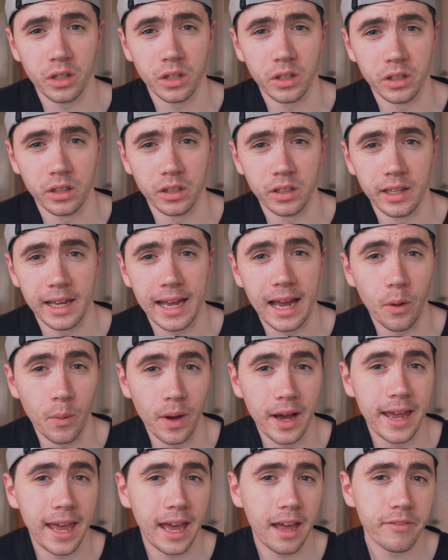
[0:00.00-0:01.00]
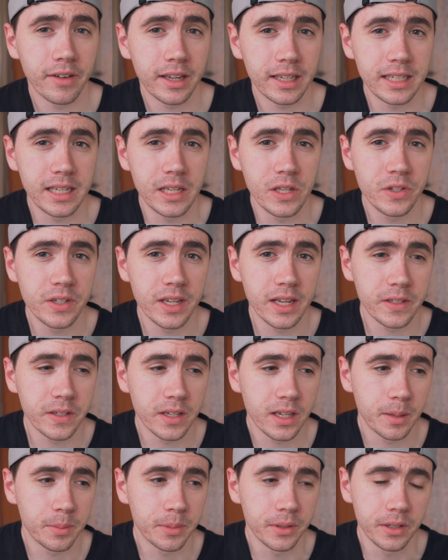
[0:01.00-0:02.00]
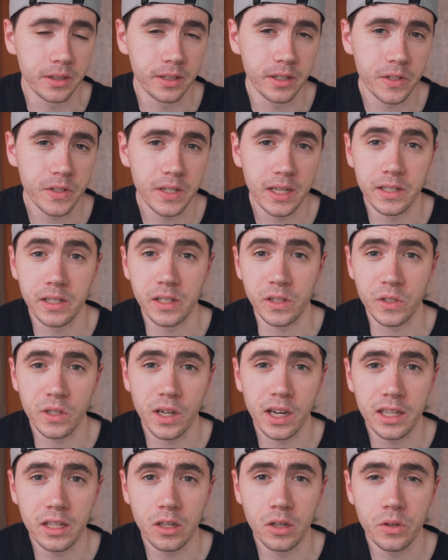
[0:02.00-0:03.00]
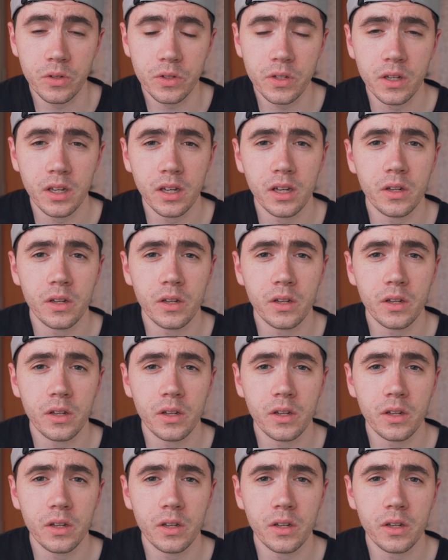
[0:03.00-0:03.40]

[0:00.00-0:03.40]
on how I have Anki set up and the settings I use.